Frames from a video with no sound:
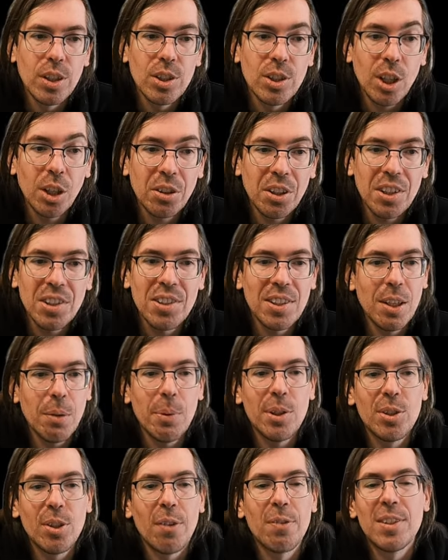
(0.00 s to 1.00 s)
start his
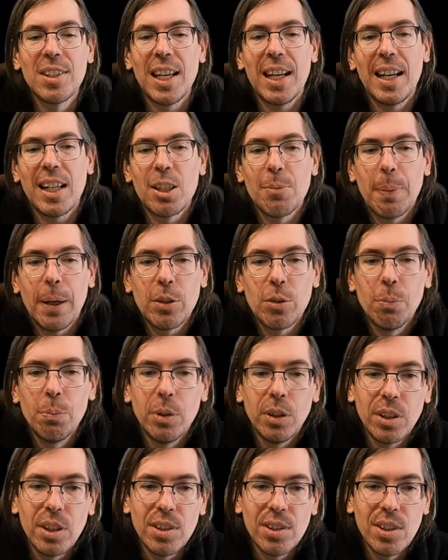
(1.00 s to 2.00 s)
series of ZX Spectrum
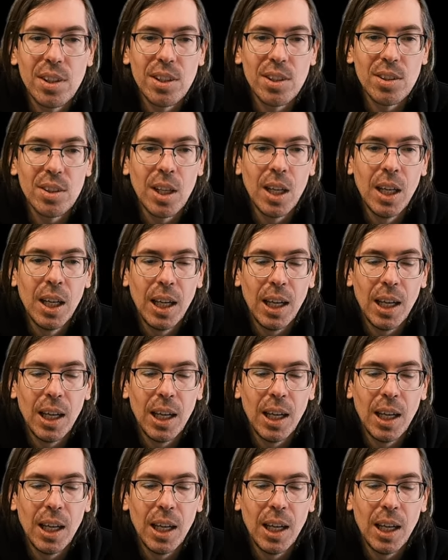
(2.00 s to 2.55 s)
releases